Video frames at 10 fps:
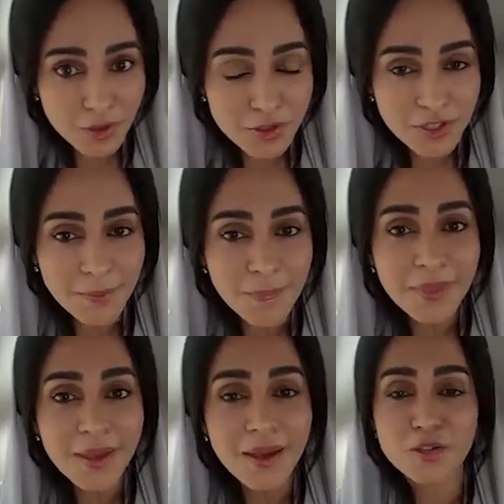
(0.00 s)

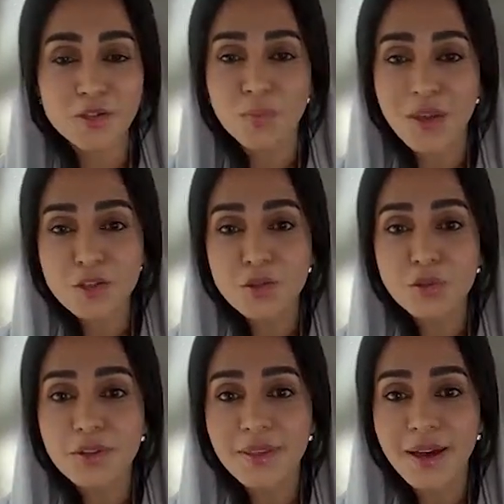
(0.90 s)
biology and to
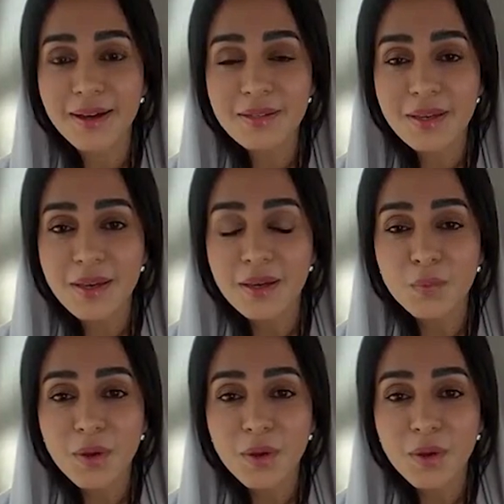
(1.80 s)
make sure that